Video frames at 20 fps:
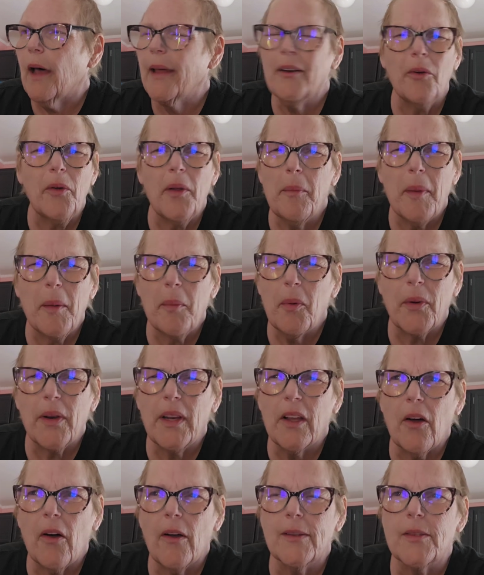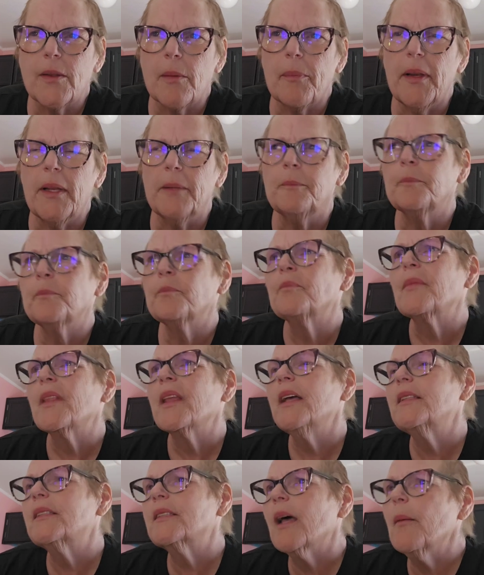I don't remember what he calls it, but
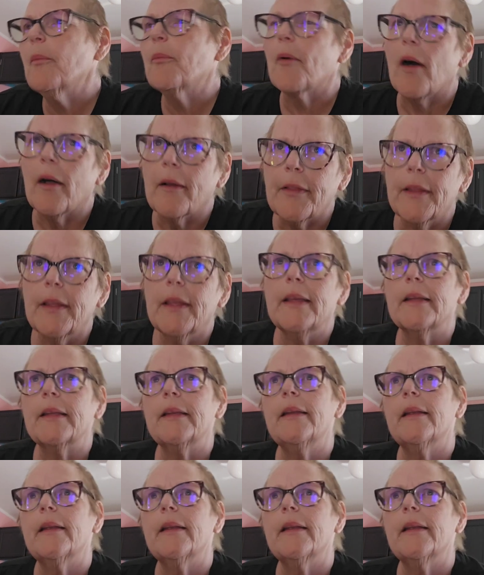it's got broccoli